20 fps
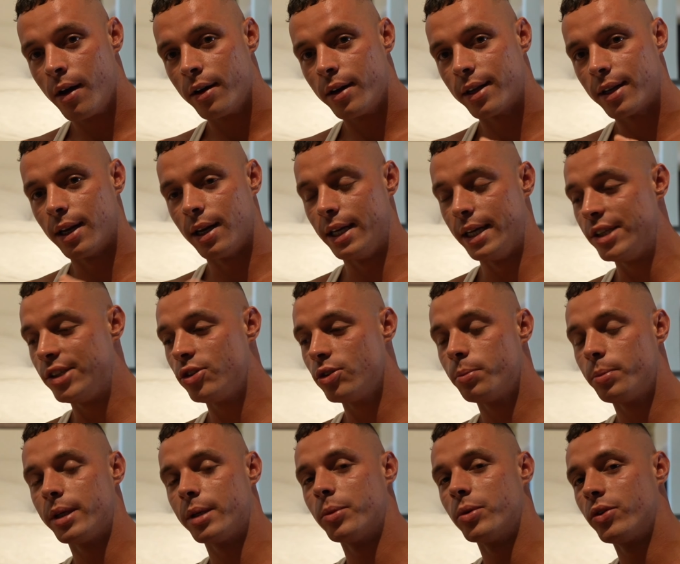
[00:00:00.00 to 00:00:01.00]
And at least
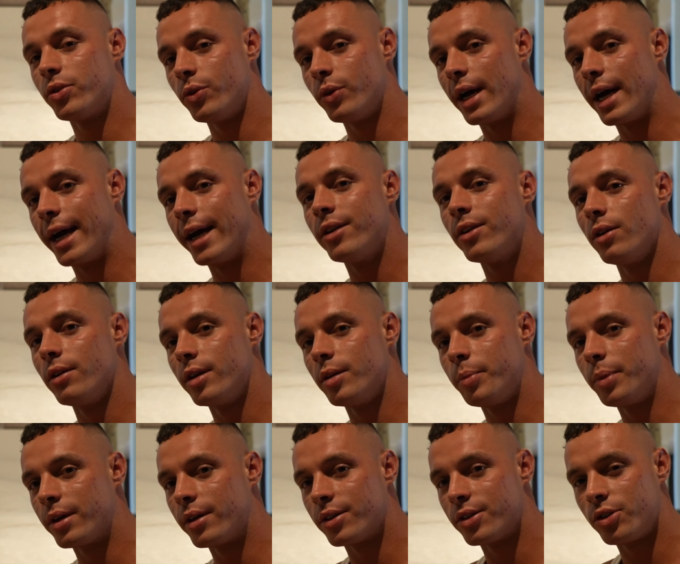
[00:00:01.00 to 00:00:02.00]
you'll be able to handle
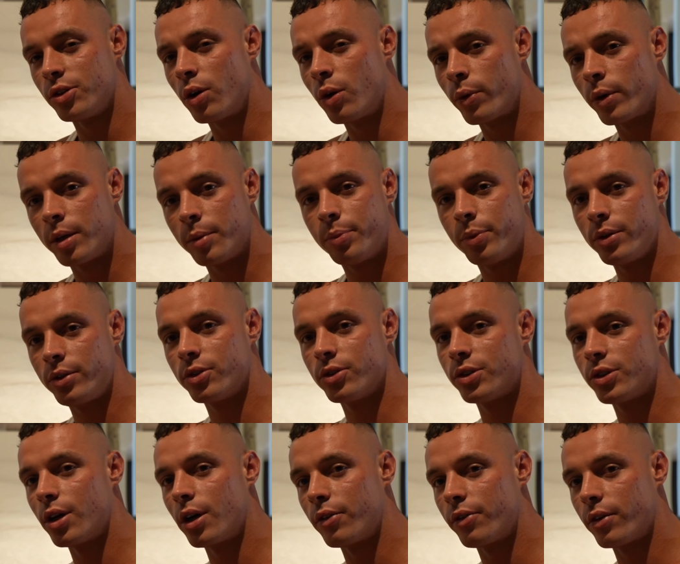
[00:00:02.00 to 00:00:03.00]
it because you already put
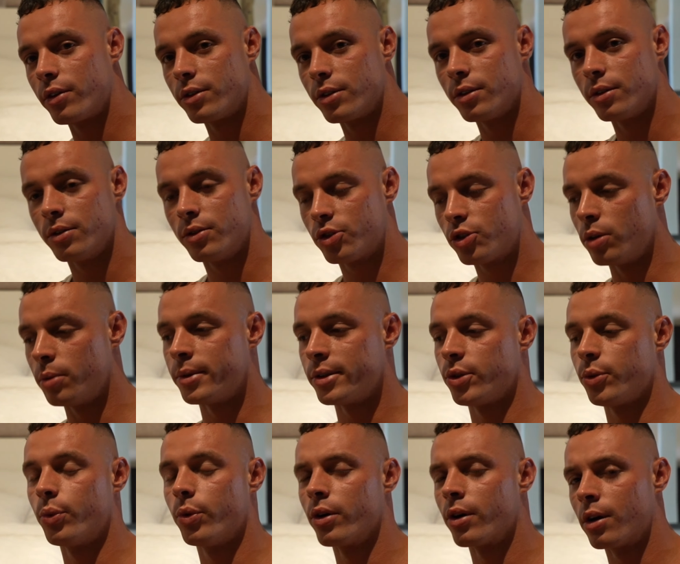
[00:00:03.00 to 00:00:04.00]
yourself under so
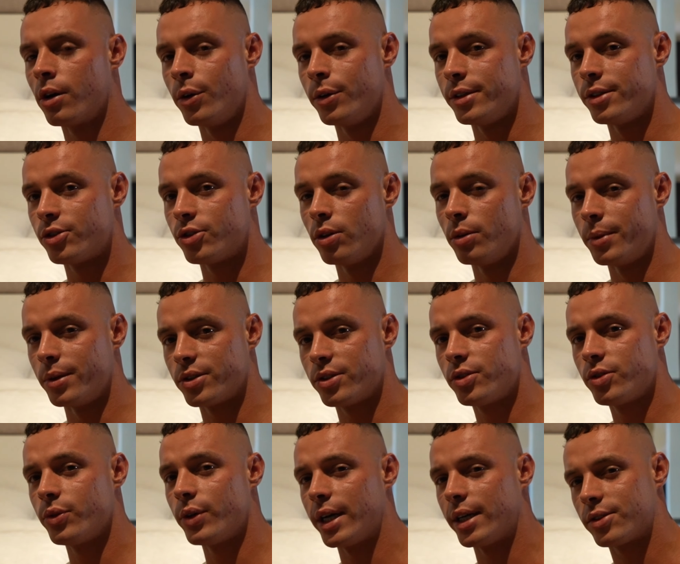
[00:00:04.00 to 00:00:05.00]
much workload and so much
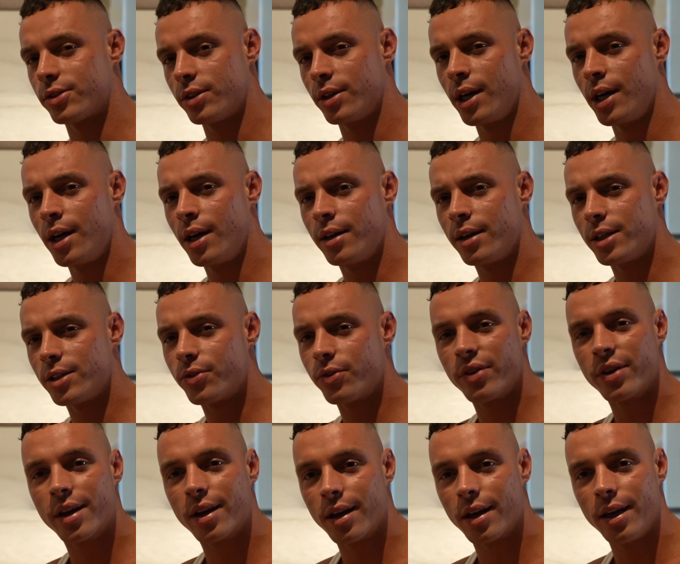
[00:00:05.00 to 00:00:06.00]
stress. It's
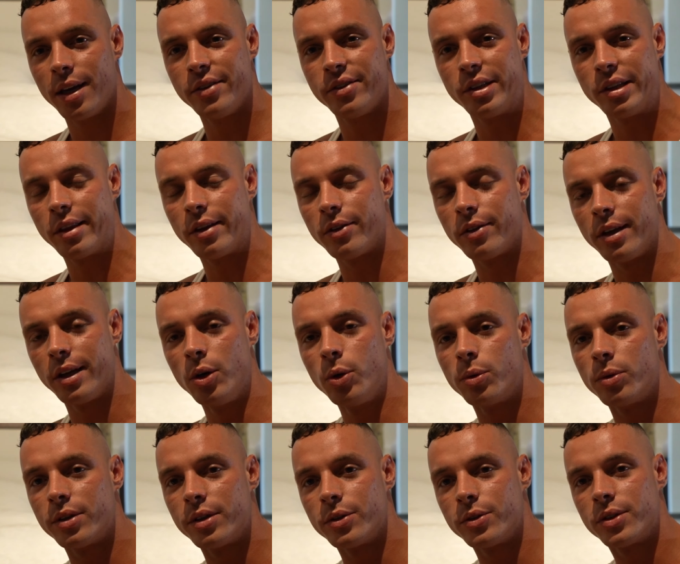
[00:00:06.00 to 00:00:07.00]
freaking easy to deal
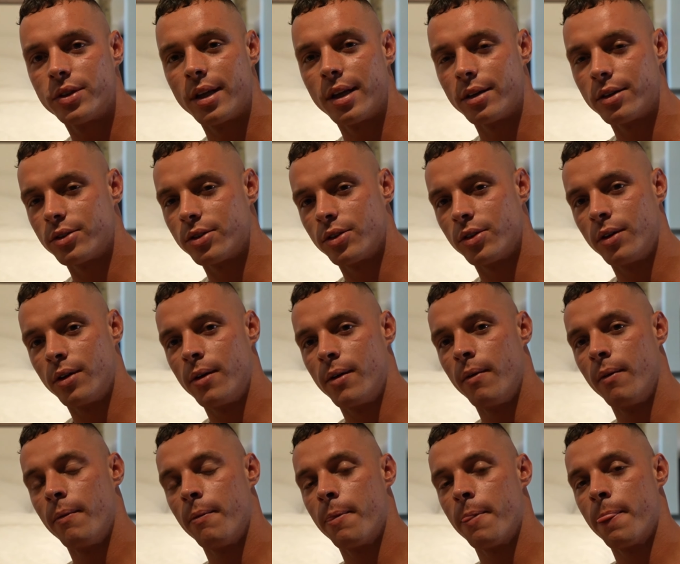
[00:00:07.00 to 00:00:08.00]
with those things.
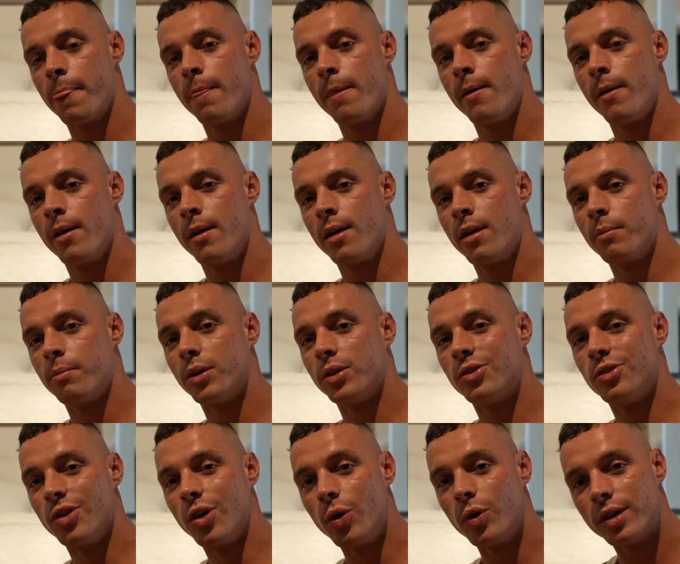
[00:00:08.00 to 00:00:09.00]

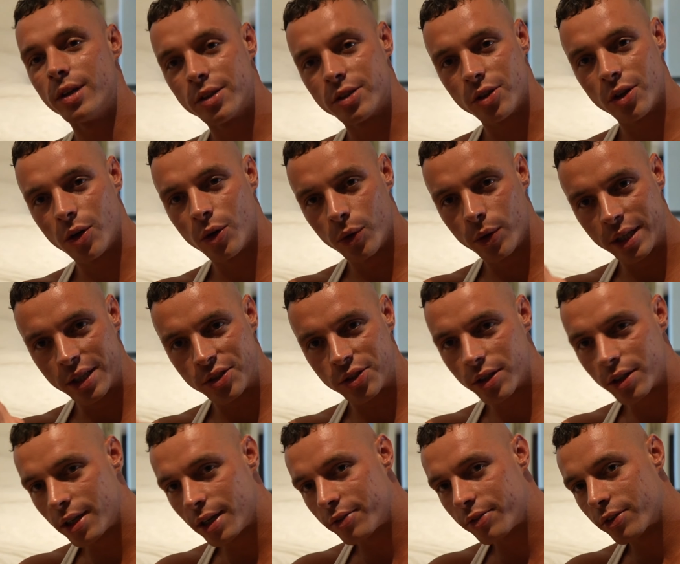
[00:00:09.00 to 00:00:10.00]
But know that it's all
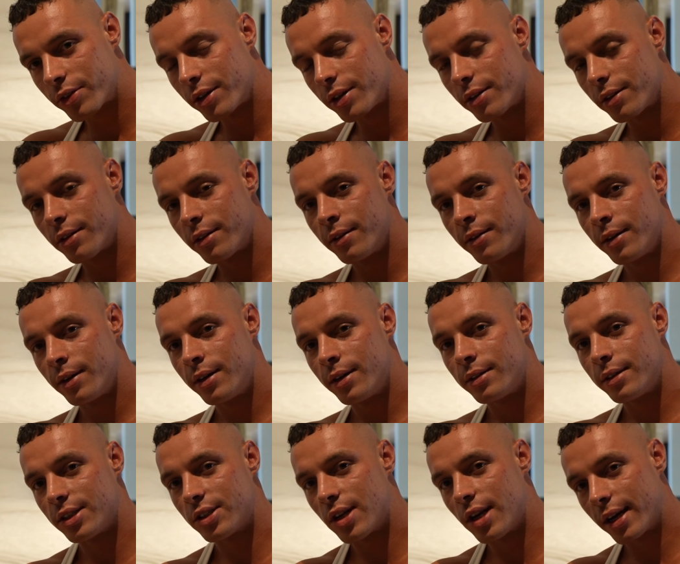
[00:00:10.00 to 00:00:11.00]
insignificant.
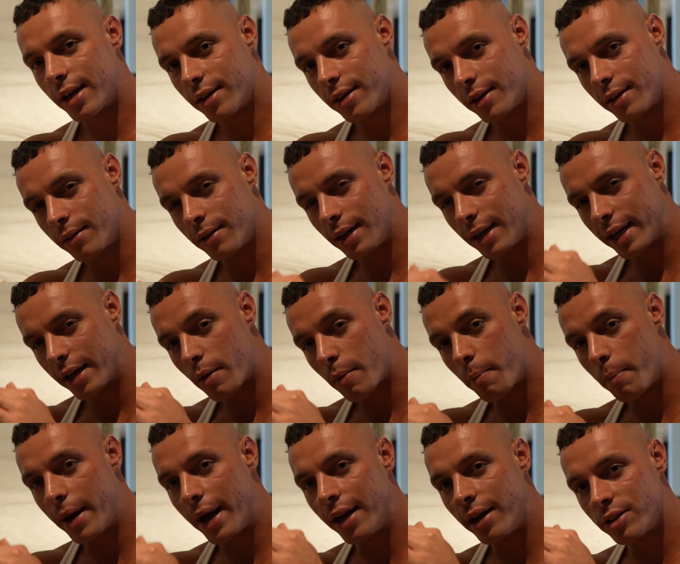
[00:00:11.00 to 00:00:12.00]
It's like a like a
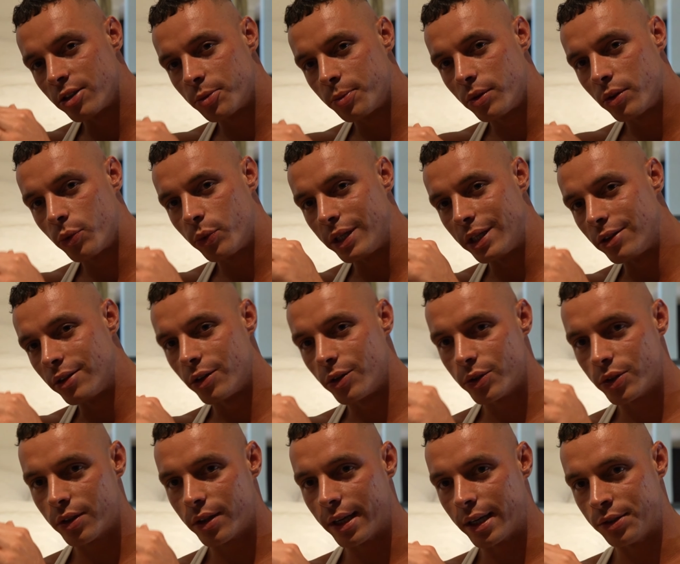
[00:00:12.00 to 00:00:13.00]
balance between
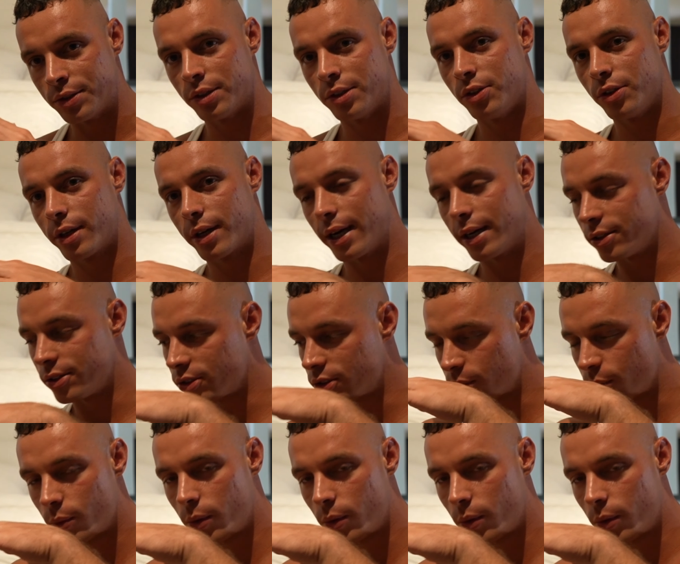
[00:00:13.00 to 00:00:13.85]
those things that you kind of just